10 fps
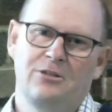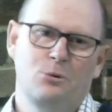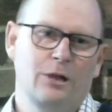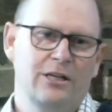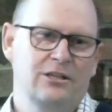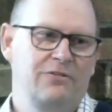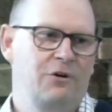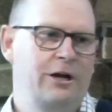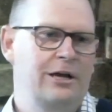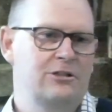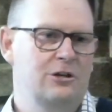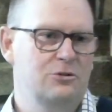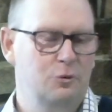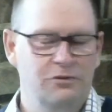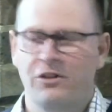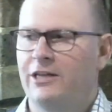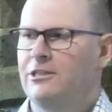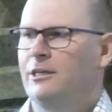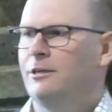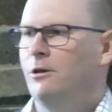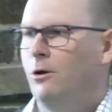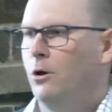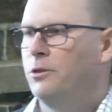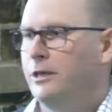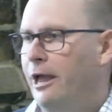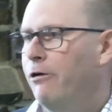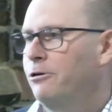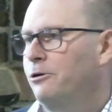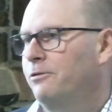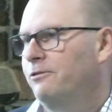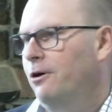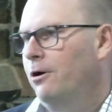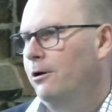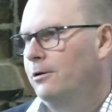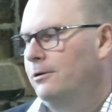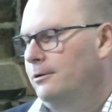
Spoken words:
we'll actually find ourselves reflecting on the character of God,